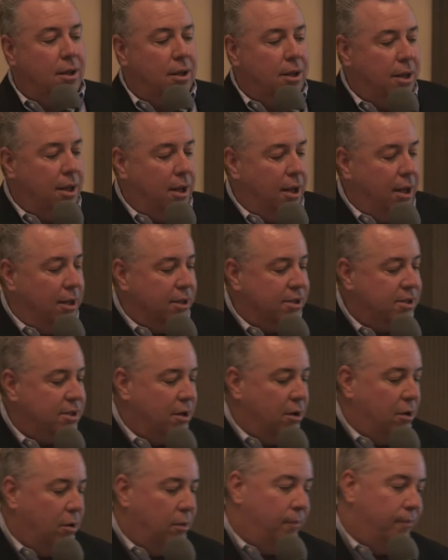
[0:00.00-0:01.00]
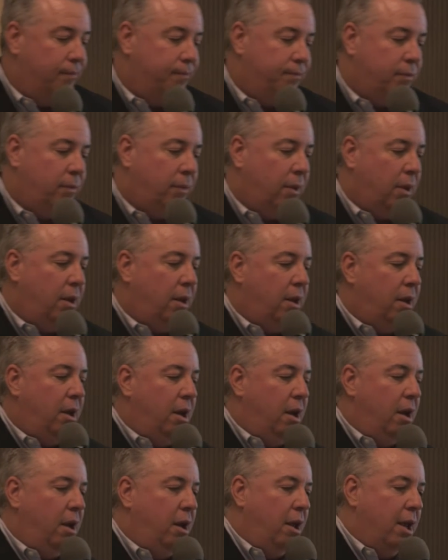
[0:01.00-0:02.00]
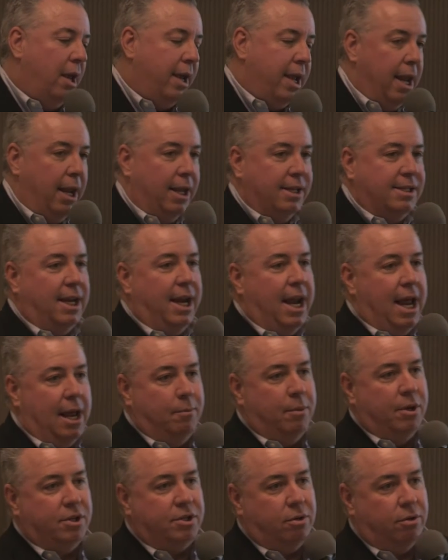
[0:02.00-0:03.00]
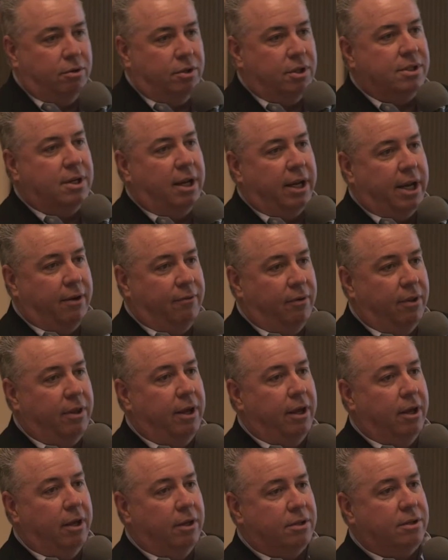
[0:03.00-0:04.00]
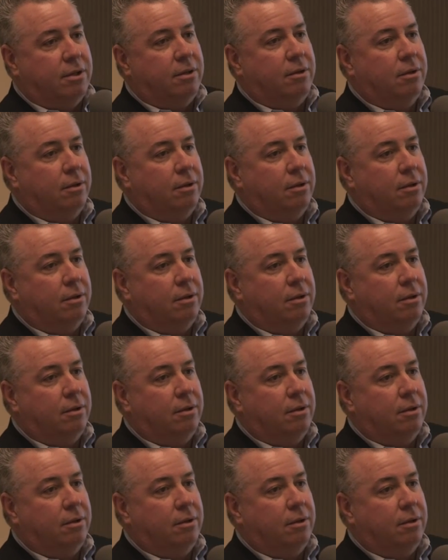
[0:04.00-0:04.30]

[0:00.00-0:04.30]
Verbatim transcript: And so, again, it's an admixture, just like everything else.